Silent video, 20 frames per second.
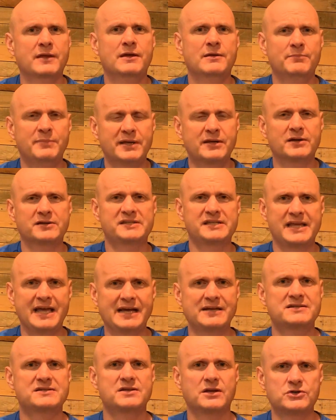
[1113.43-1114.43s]
because he
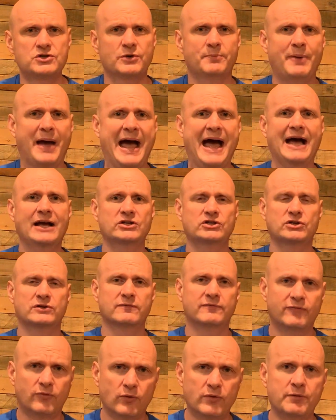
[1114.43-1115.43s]
had such a passion
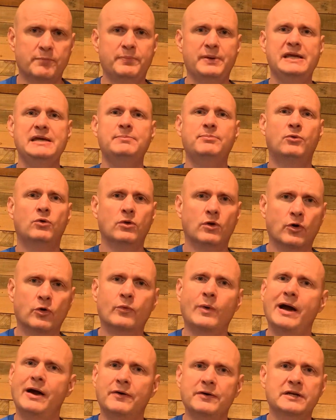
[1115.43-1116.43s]
for the people
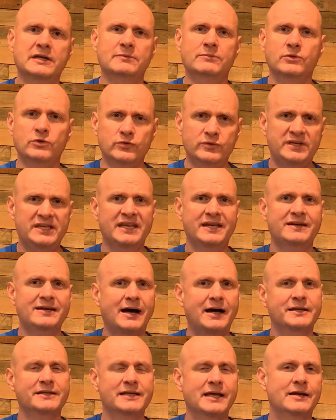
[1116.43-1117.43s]
around him who did
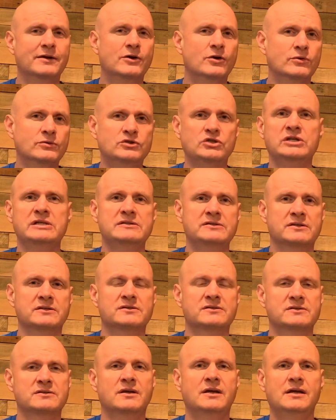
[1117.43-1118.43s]
not yet know
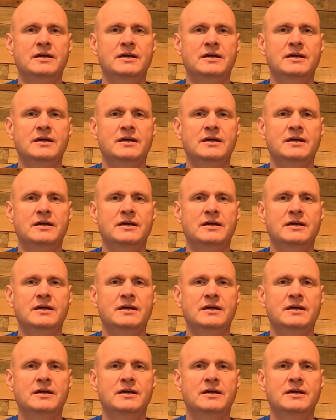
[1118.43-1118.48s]
Jesus,